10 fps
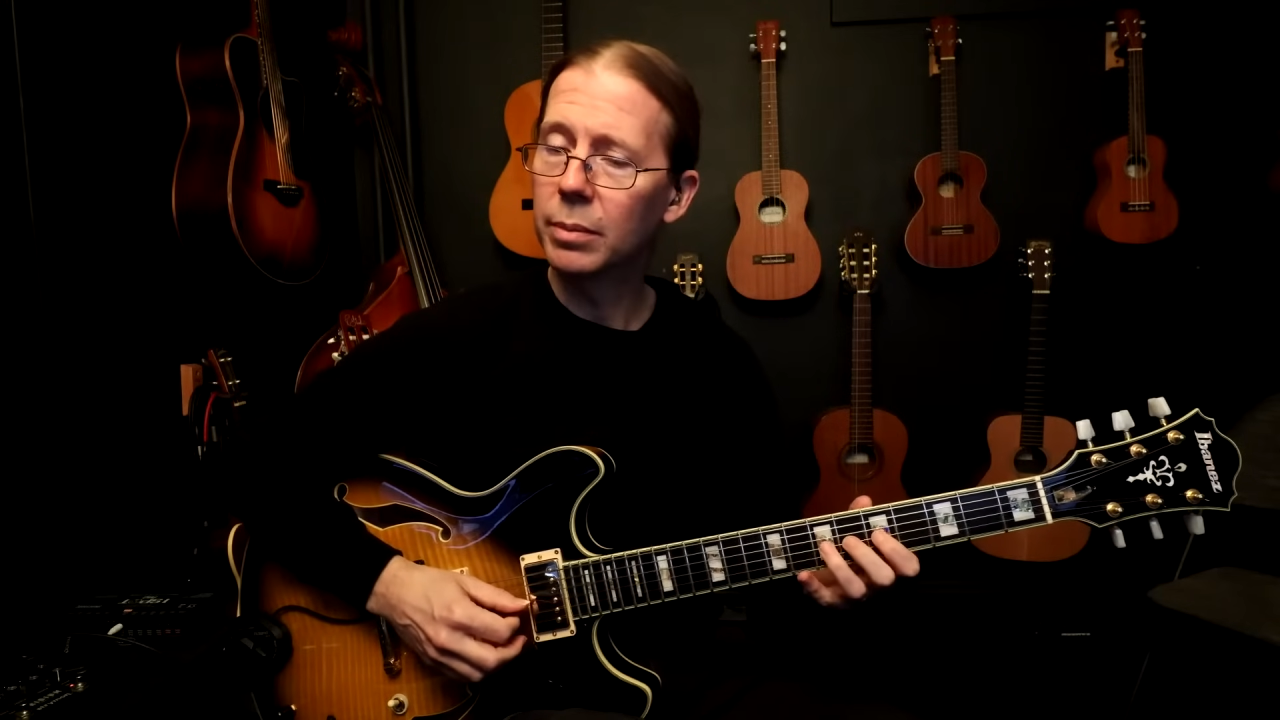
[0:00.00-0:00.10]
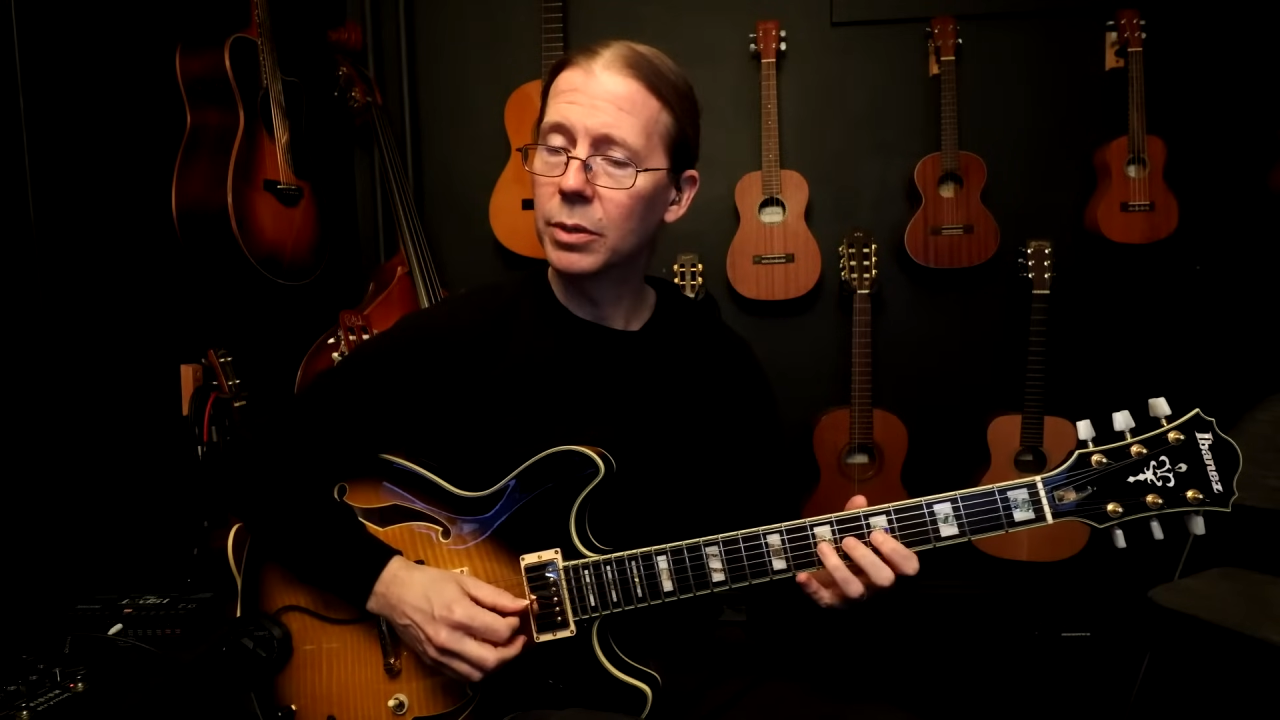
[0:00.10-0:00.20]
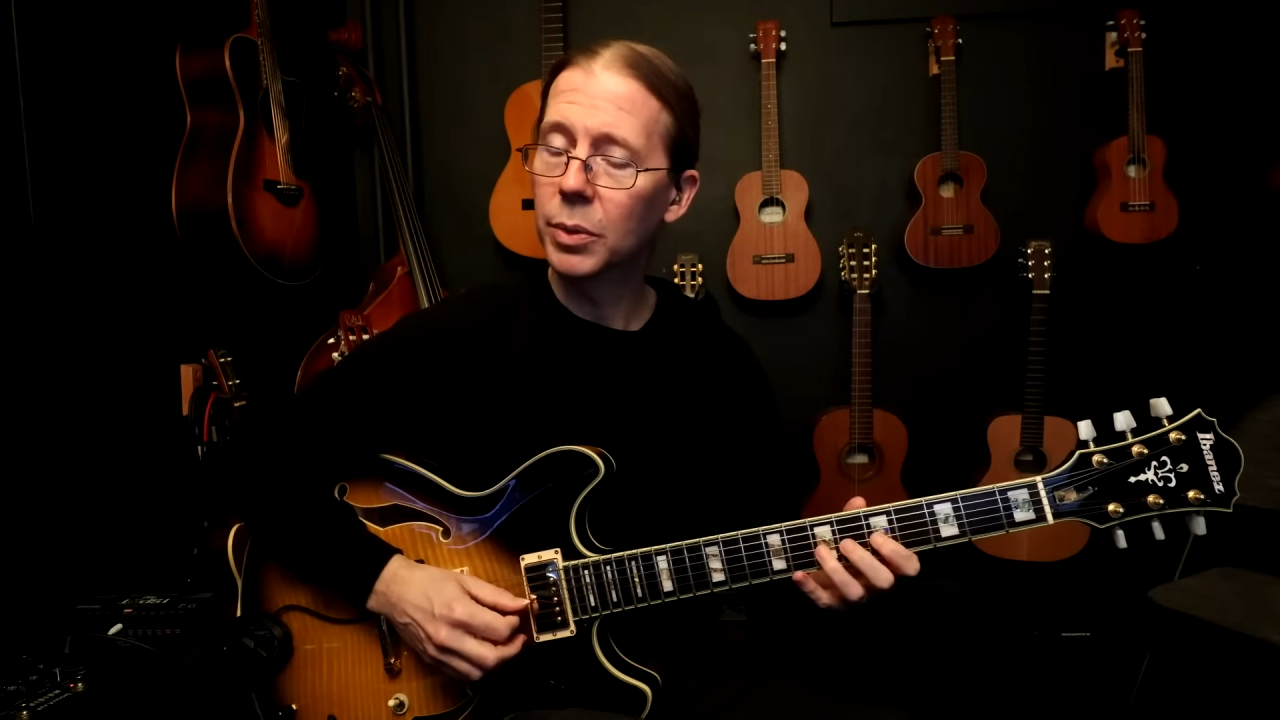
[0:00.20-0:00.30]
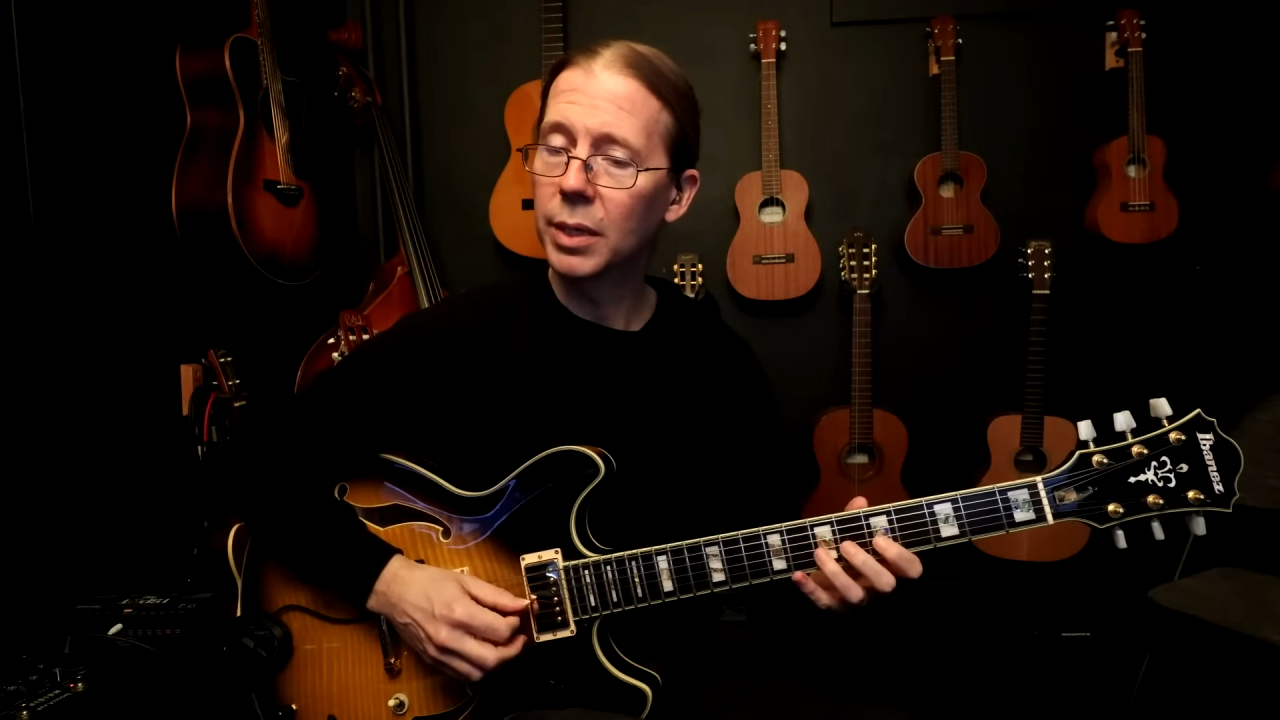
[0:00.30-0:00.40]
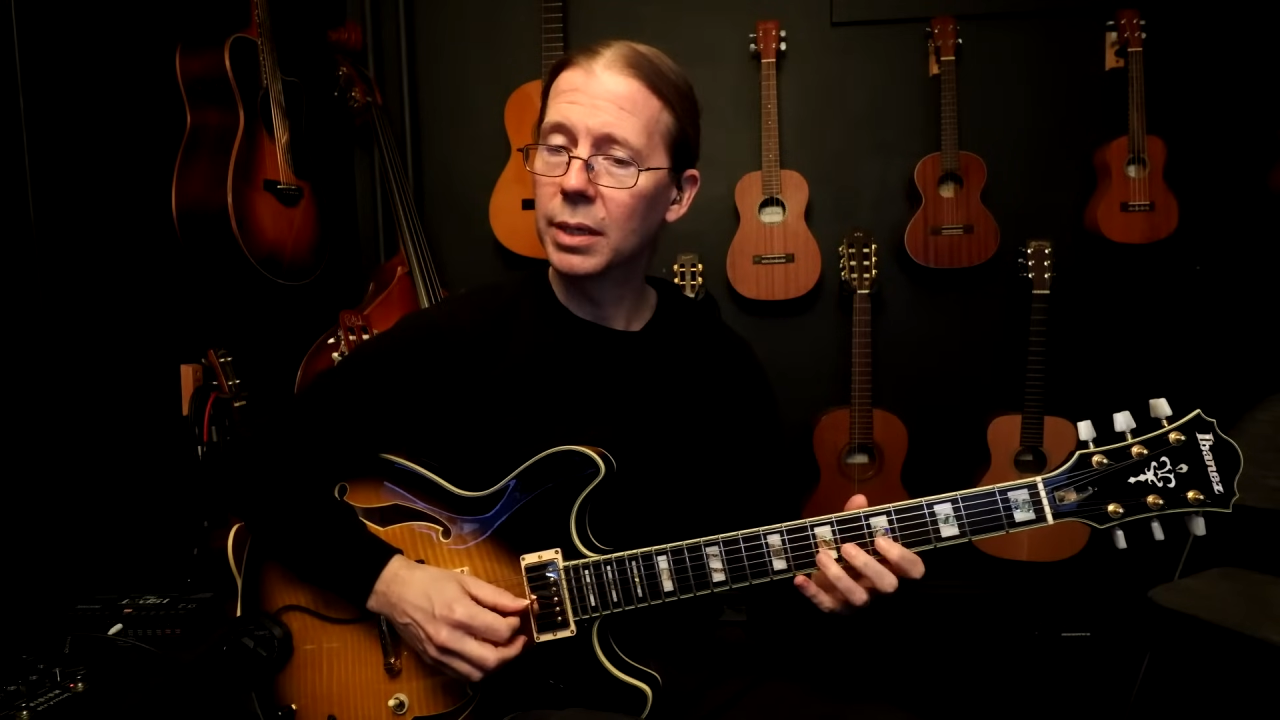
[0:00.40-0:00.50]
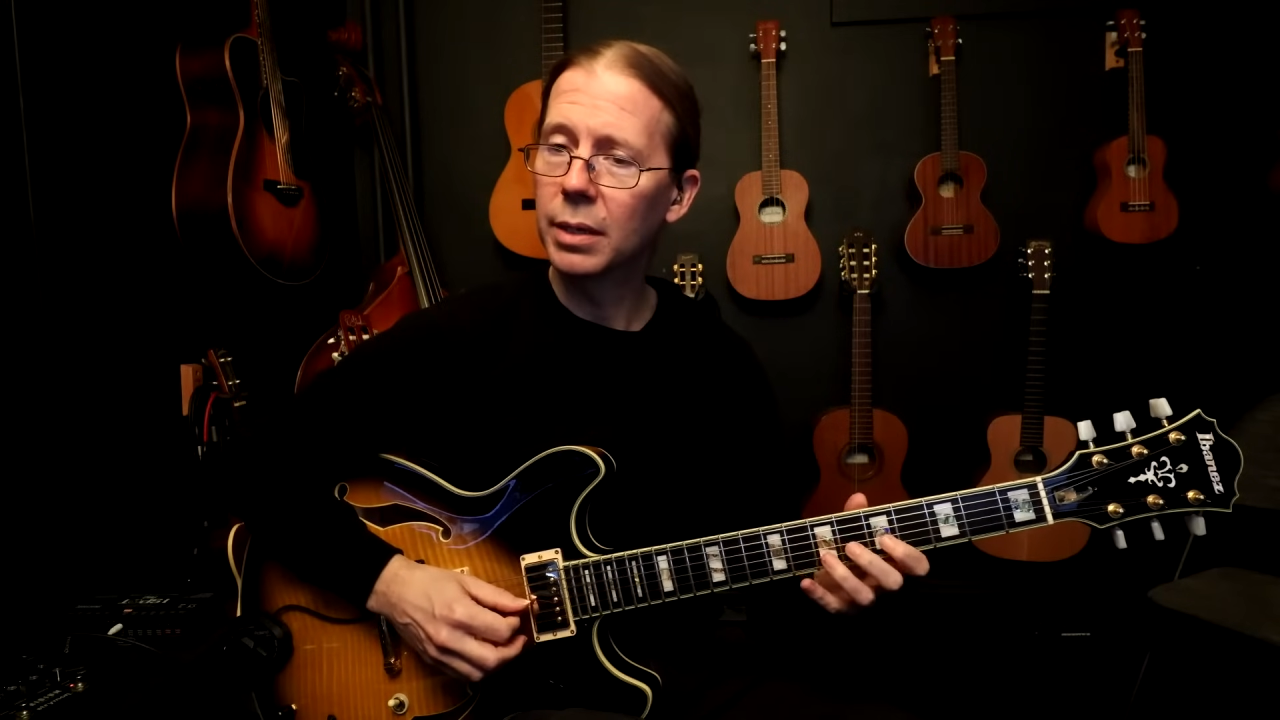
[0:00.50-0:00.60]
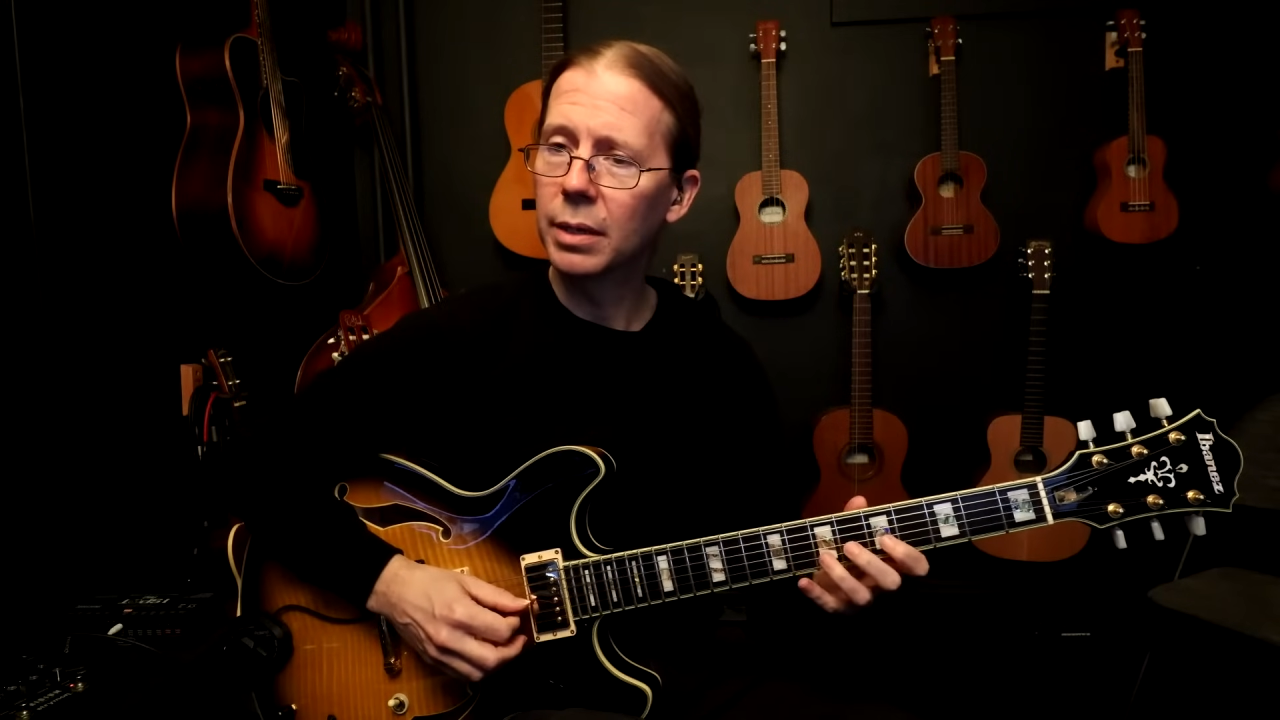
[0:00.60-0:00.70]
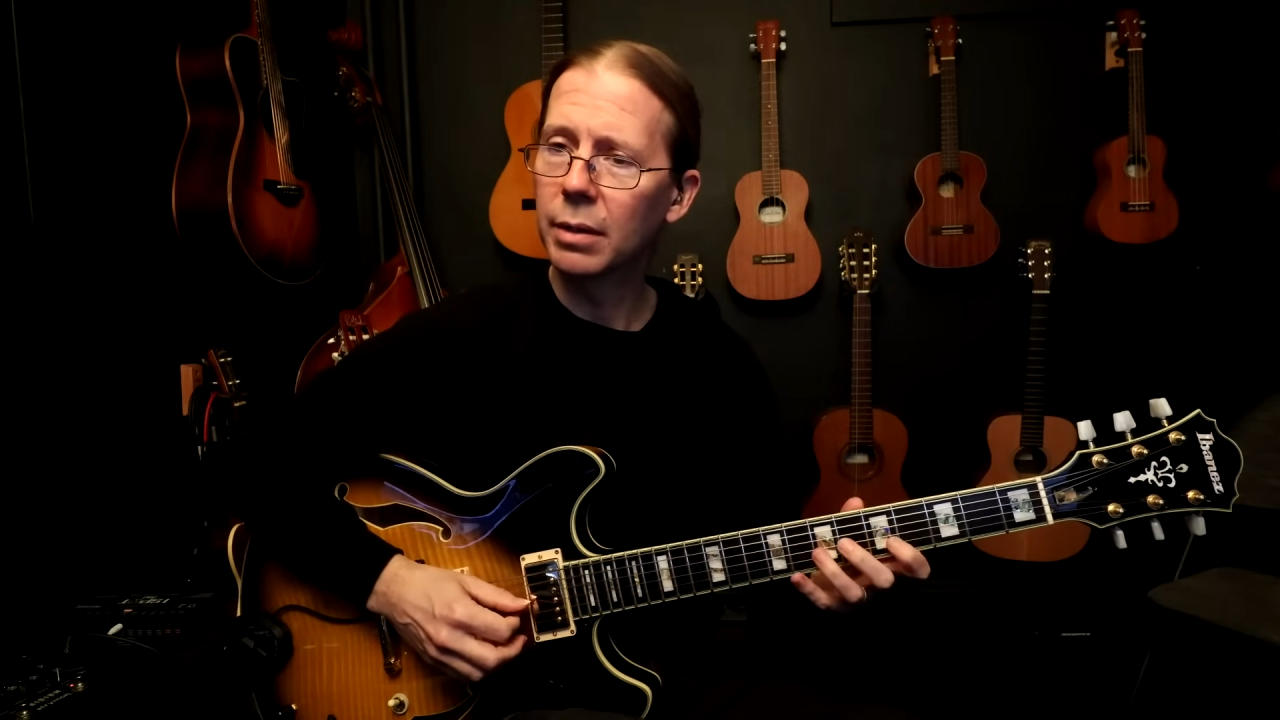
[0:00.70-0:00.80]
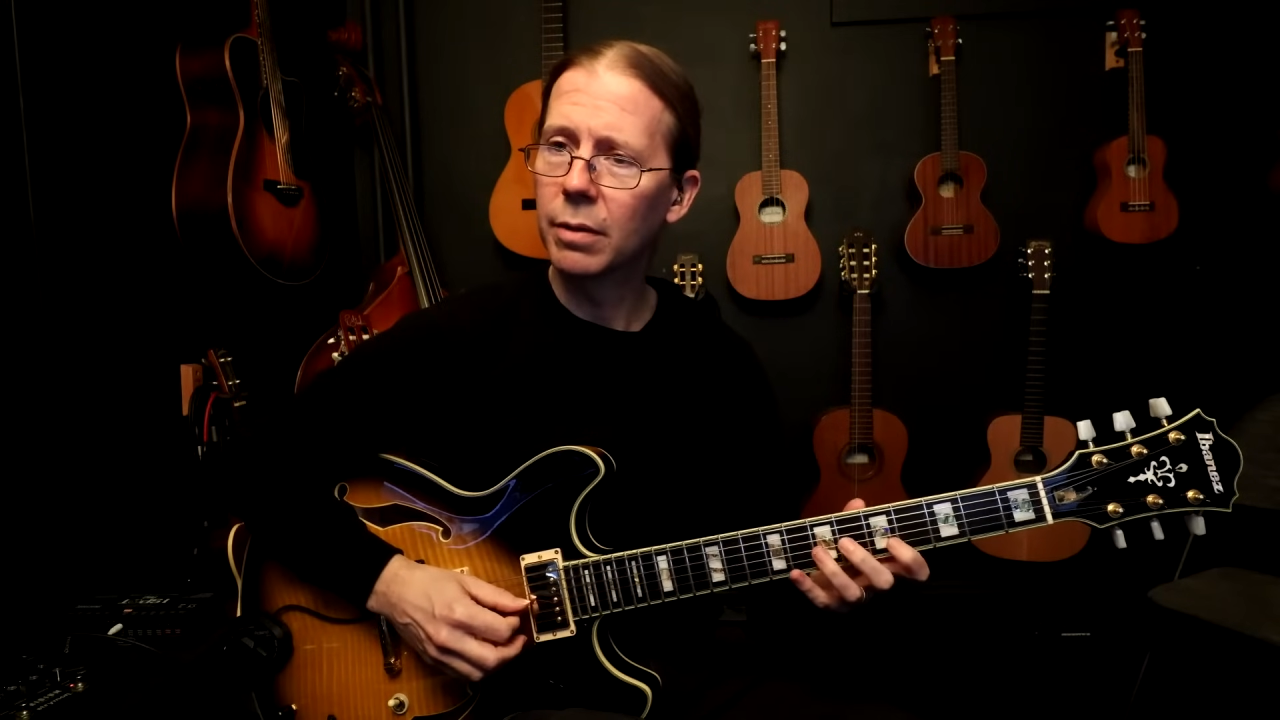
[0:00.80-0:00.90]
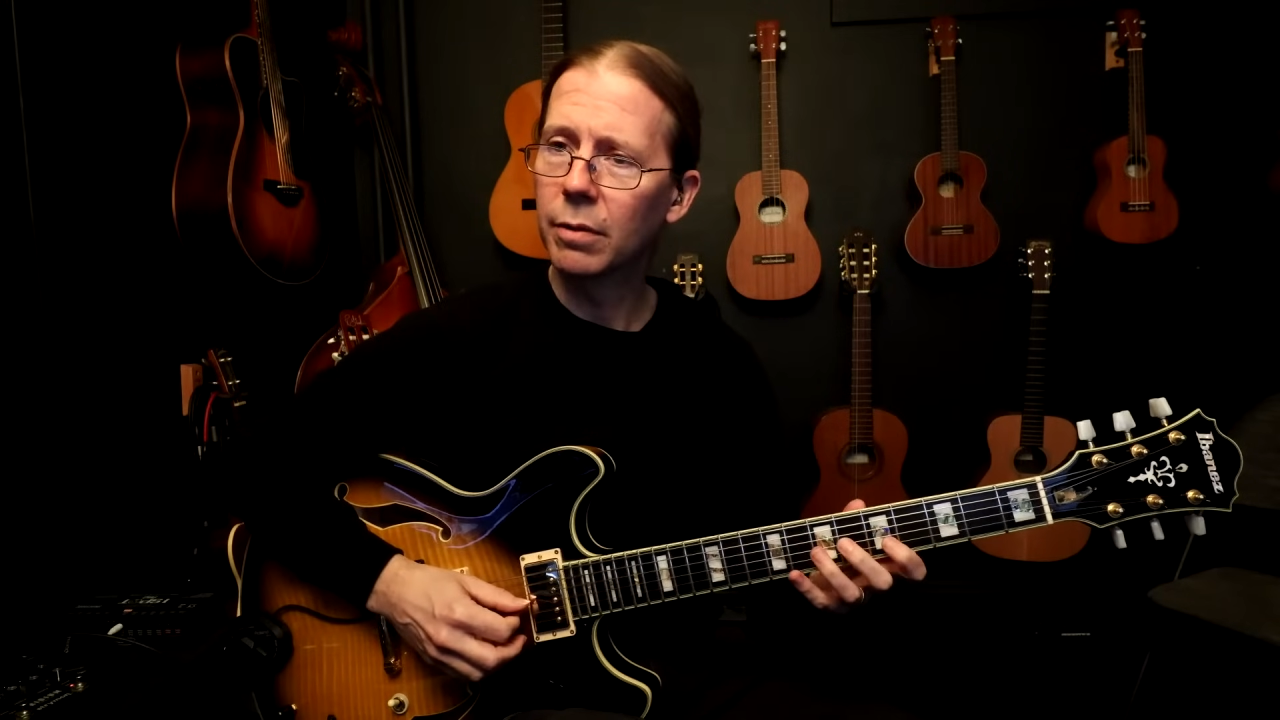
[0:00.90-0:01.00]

between the